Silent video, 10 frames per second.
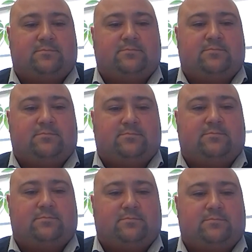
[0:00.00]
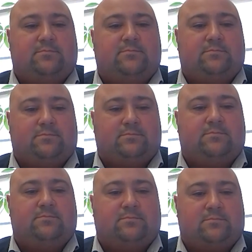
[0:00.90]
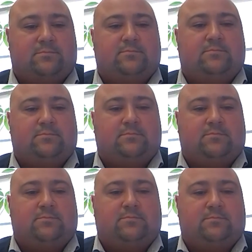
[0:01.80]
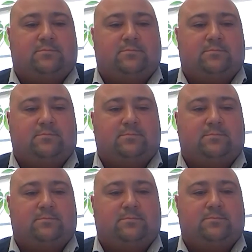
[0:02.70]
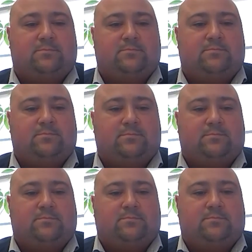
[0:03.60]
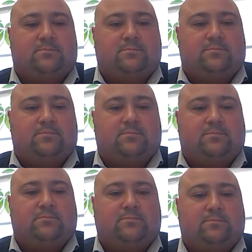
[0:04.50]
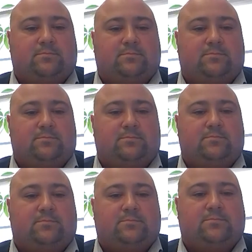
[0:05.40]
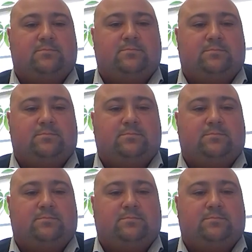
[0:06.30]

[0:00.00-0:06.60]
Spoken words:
(silent)